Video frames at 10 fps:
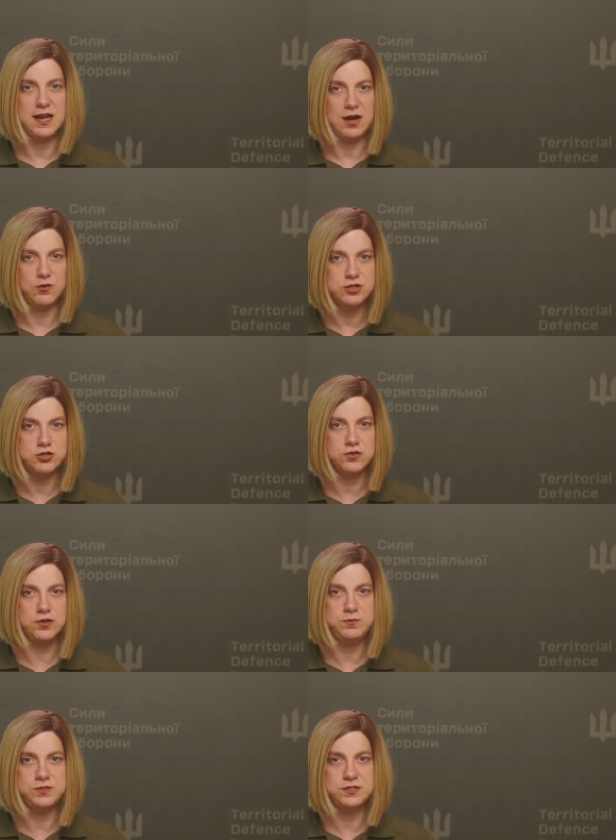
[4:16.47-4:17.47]
our
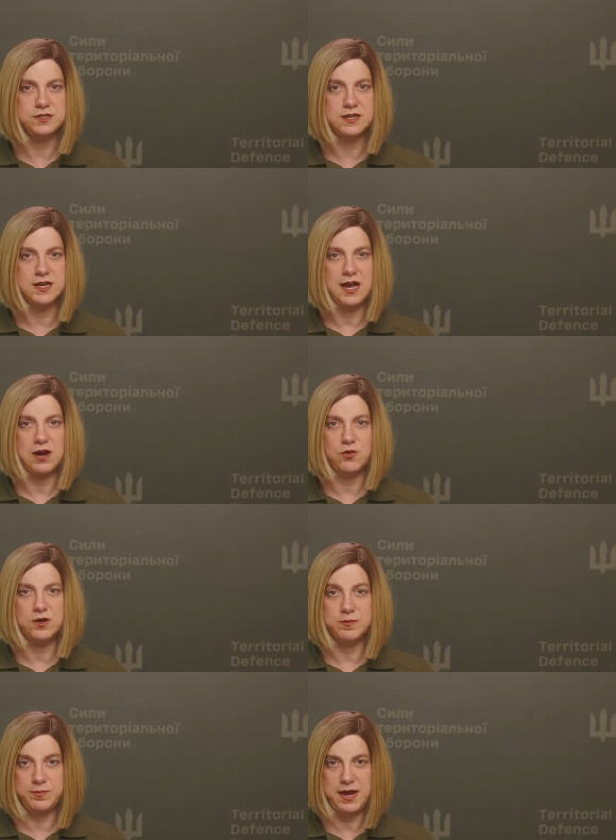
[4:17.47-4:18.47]
troops,
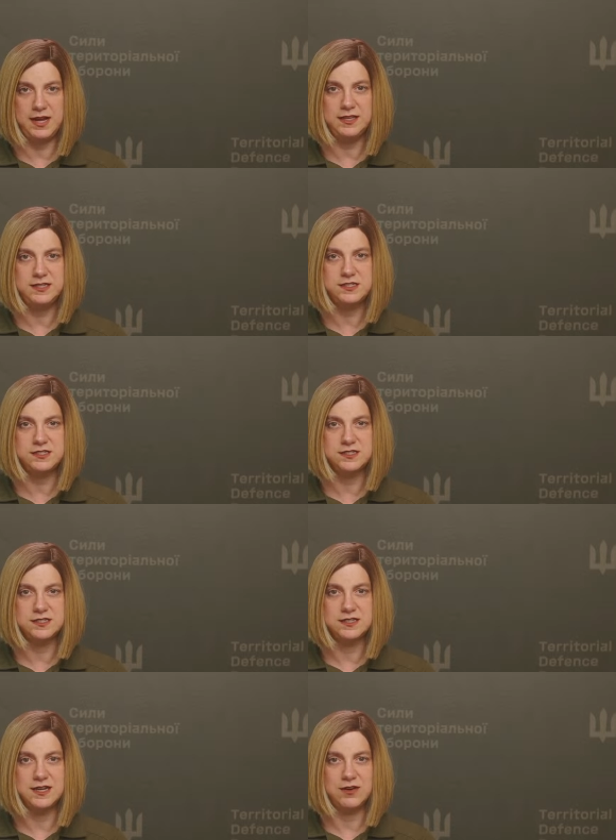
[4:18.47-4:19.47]
our pilots,
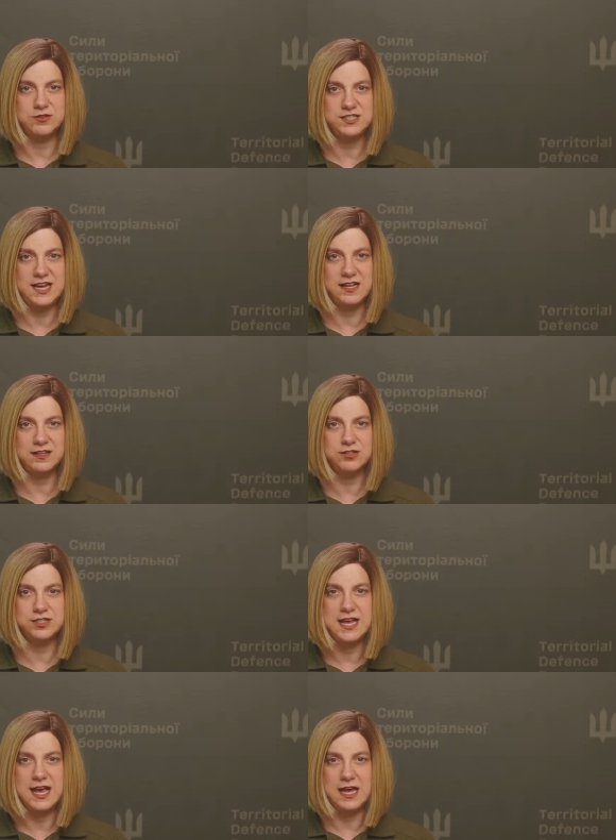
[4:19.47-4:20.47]
our
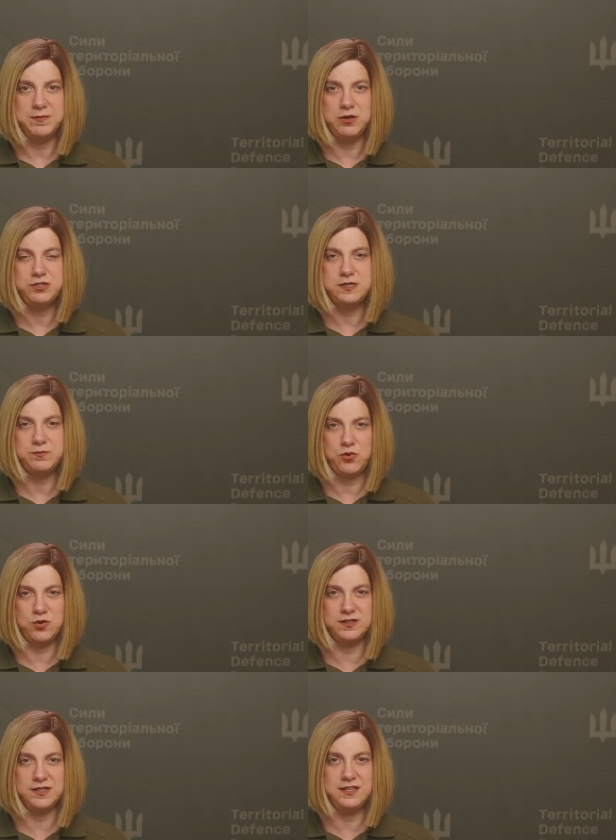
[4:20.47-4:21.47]
sailors, and most
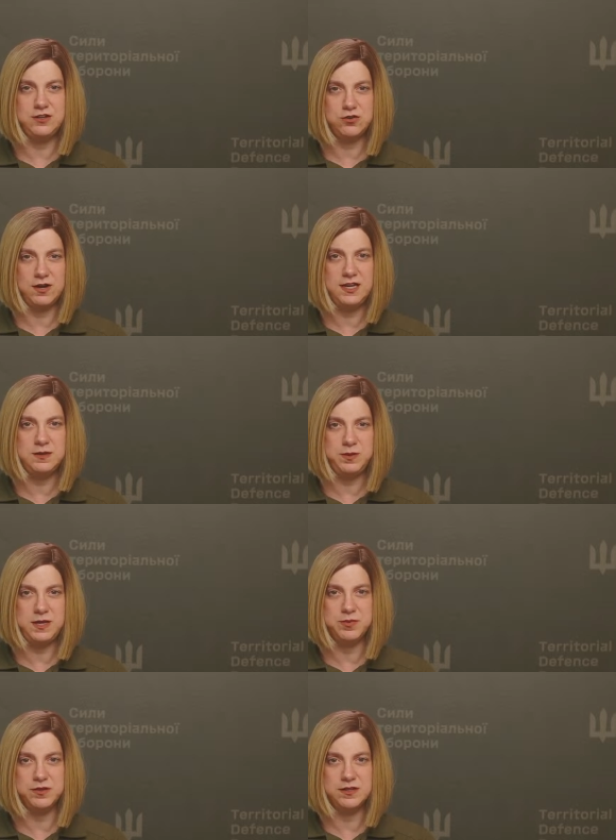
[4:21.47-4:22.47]
importantly, the Ukrainian
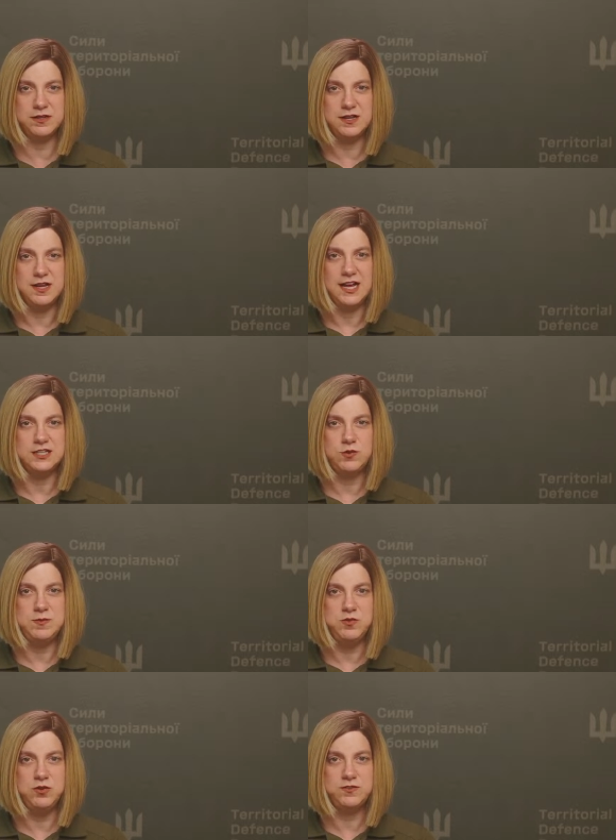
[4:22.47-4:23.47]
people, as we
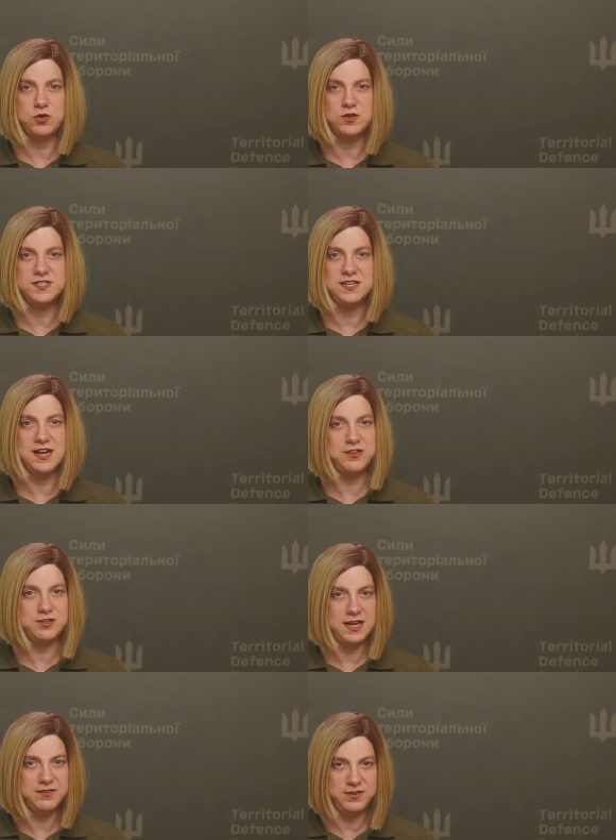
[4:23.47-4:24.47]
move towards another
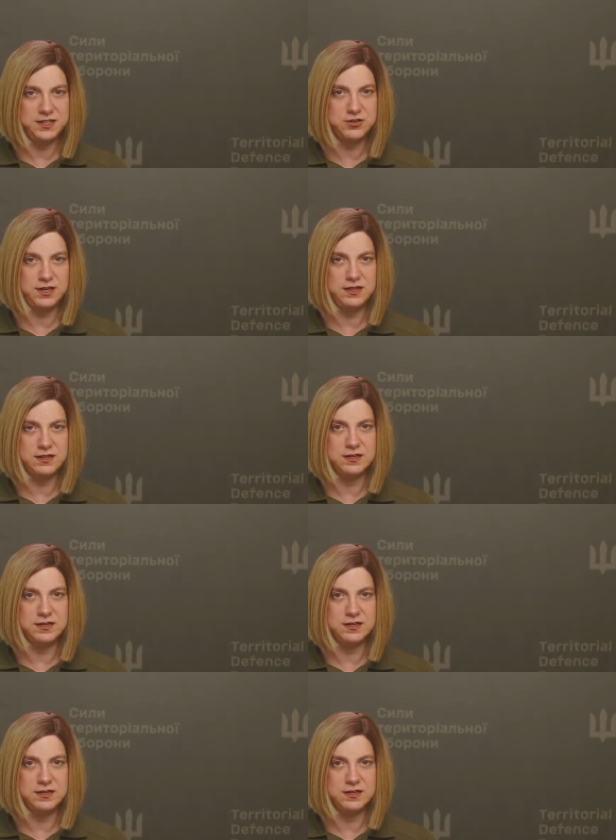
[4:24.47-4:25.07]
day of victory